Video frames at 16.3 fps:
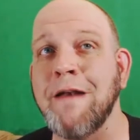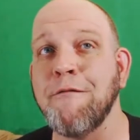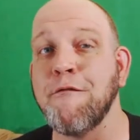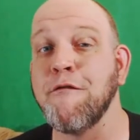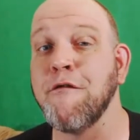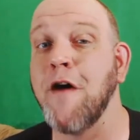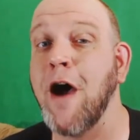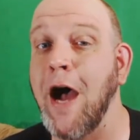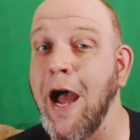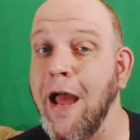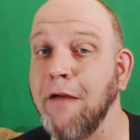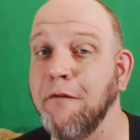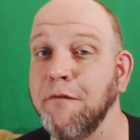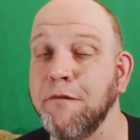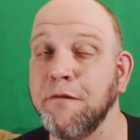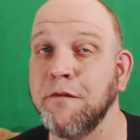and
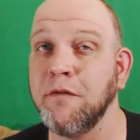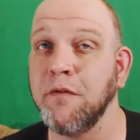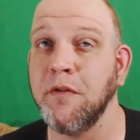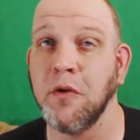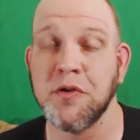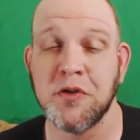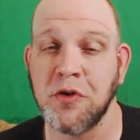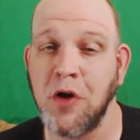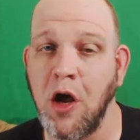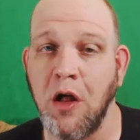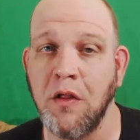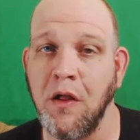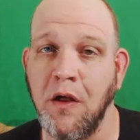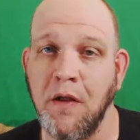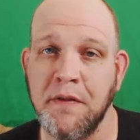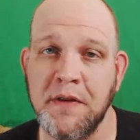5. Those are
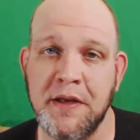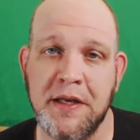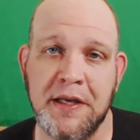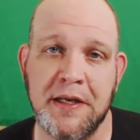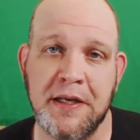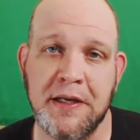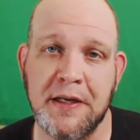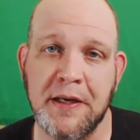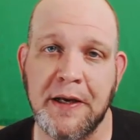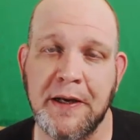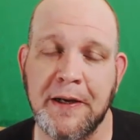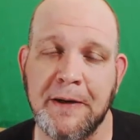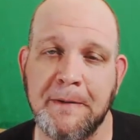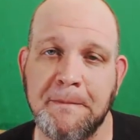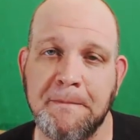all on the